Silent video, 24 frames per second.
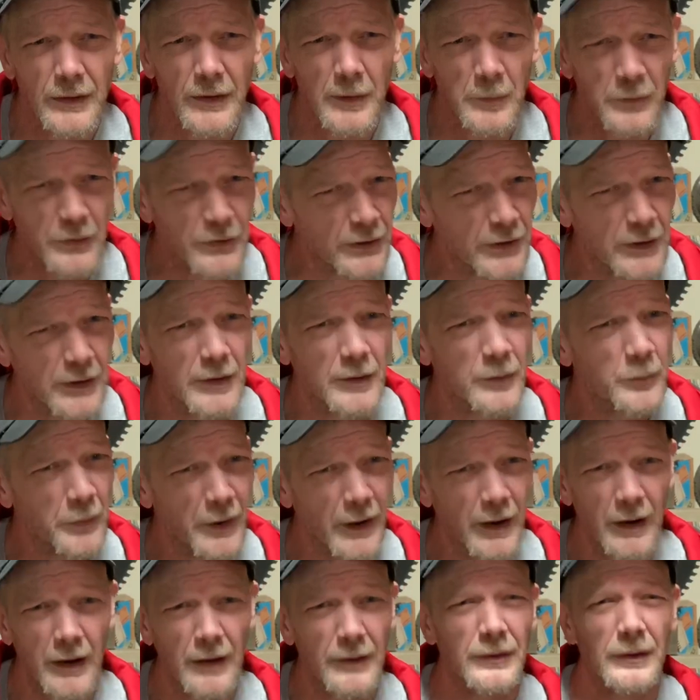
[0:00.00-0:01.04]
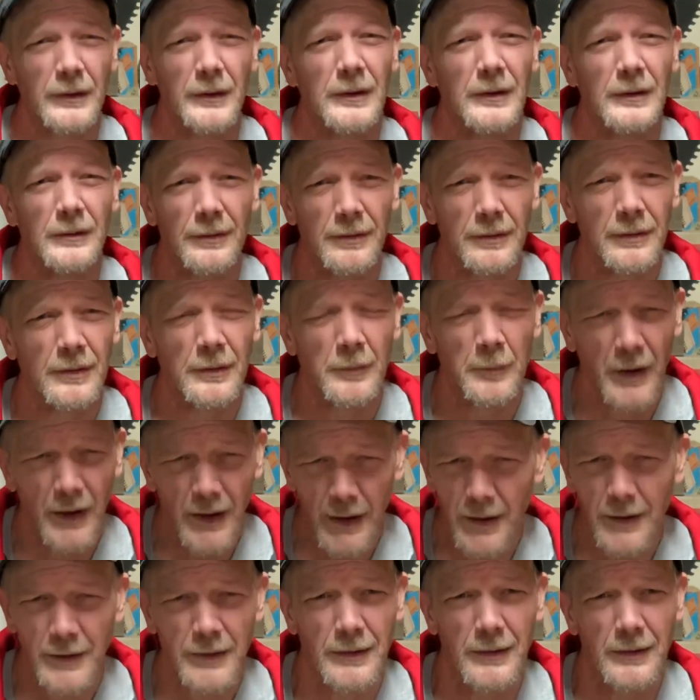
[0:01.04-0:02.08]
I'm seeing positive,
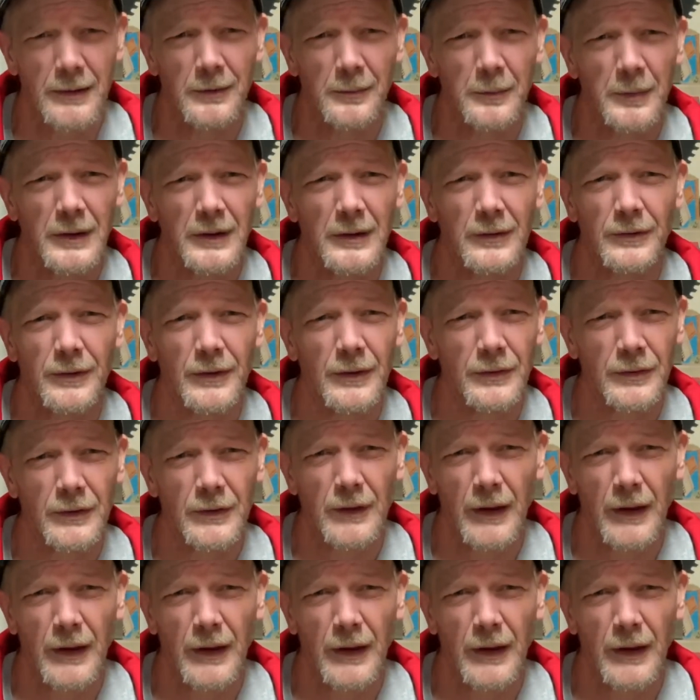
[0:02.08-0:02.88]
positive benefits.